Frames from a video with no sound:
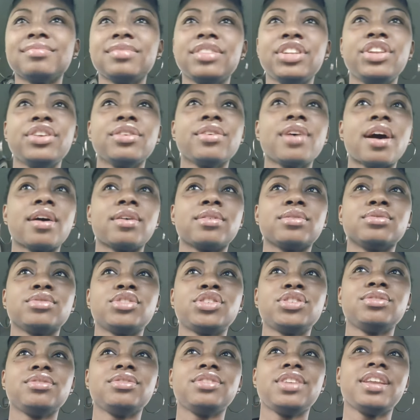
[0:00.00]

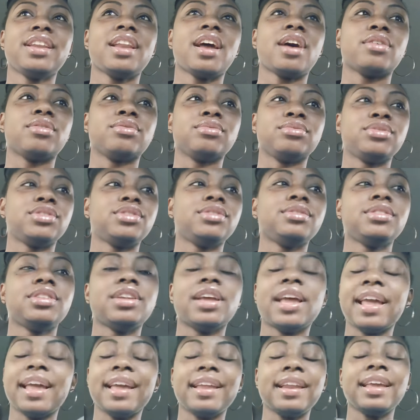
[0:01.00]

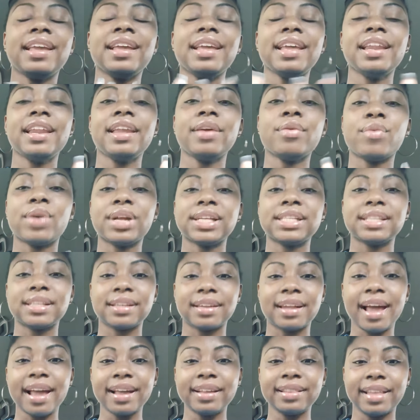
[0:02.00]
and it
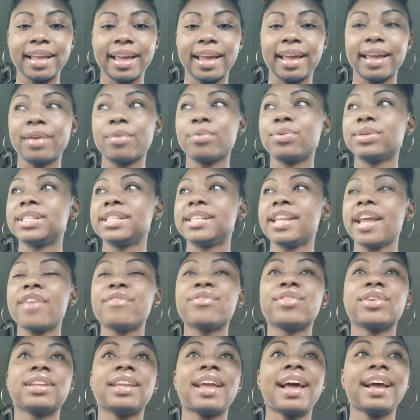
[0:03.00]
wasn't like that. It was
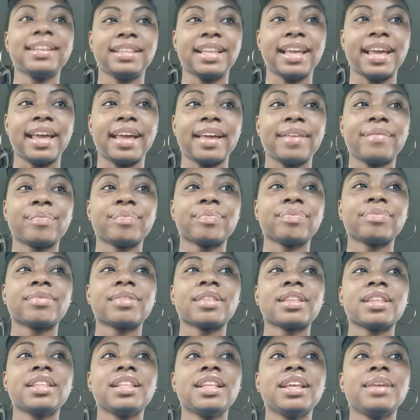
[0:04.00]
never like that.
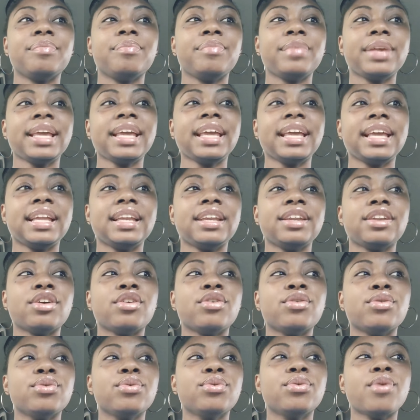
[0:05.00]
The men
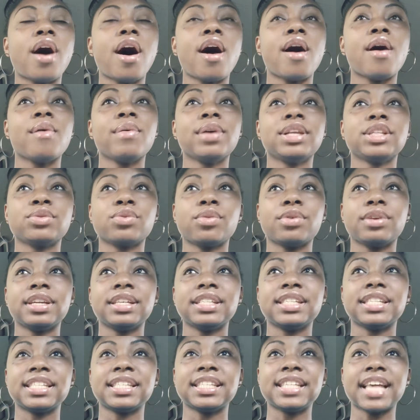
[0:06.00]
who always
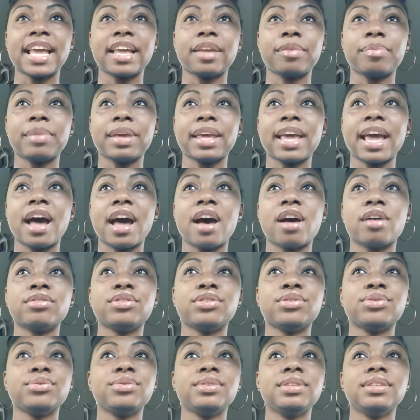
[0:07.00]
wanted to take me out,
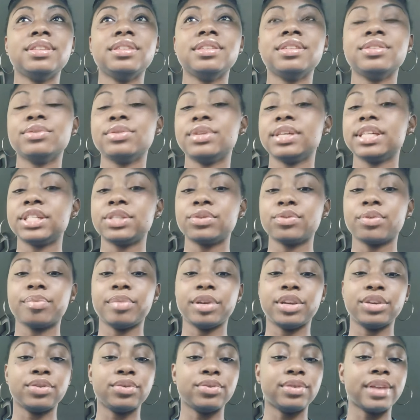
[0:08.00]
do this with
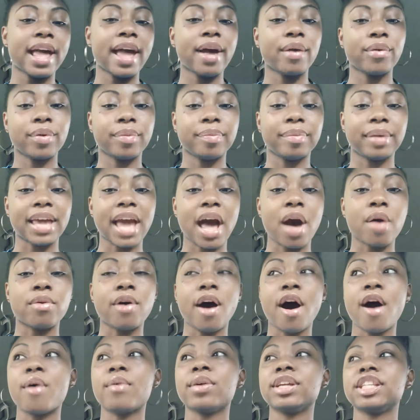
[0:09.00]
me, do that with me, I would
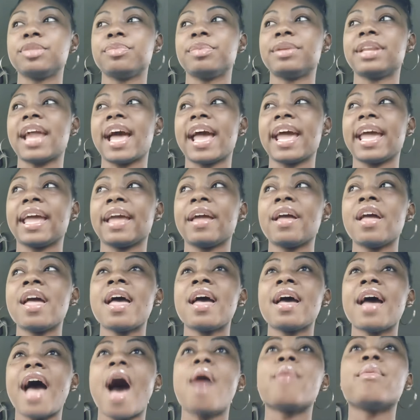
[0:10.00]
always be like,
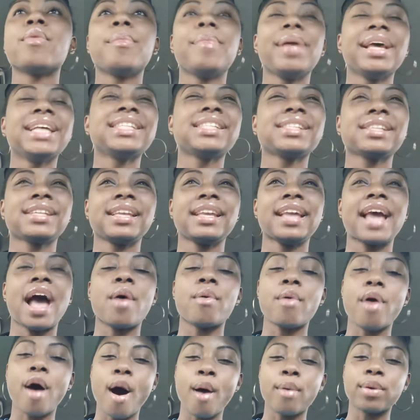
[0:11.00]
I would
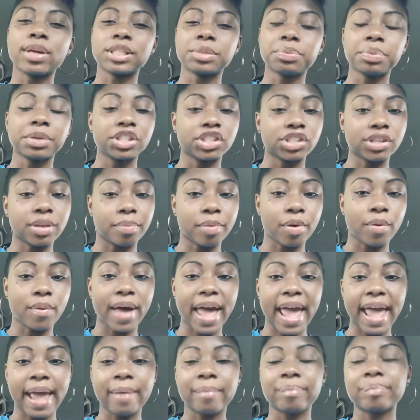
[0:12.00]
always push them
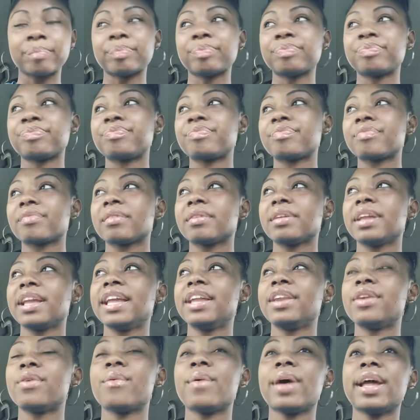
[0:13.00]
away
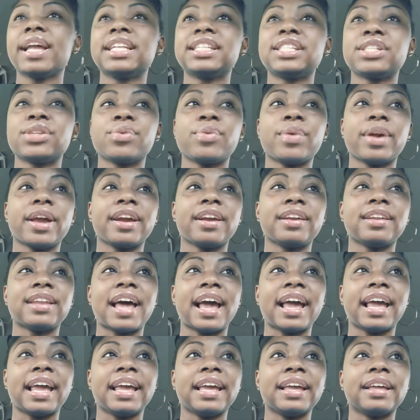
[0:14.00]
in a way to where,
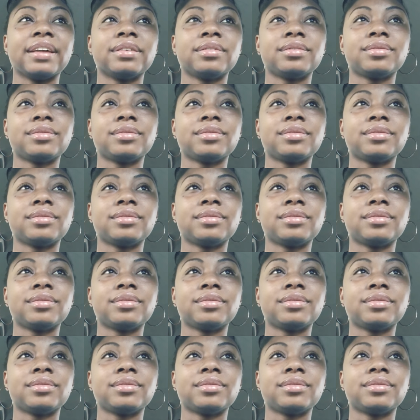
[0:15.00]
like,